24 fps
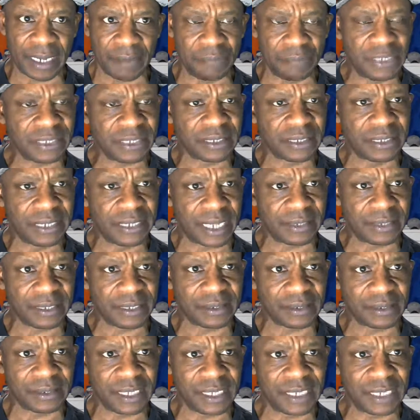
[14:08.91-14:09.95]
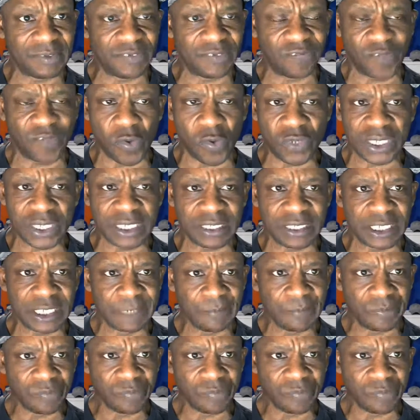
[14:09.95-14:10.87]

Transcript: Mentally, I think the team is focused.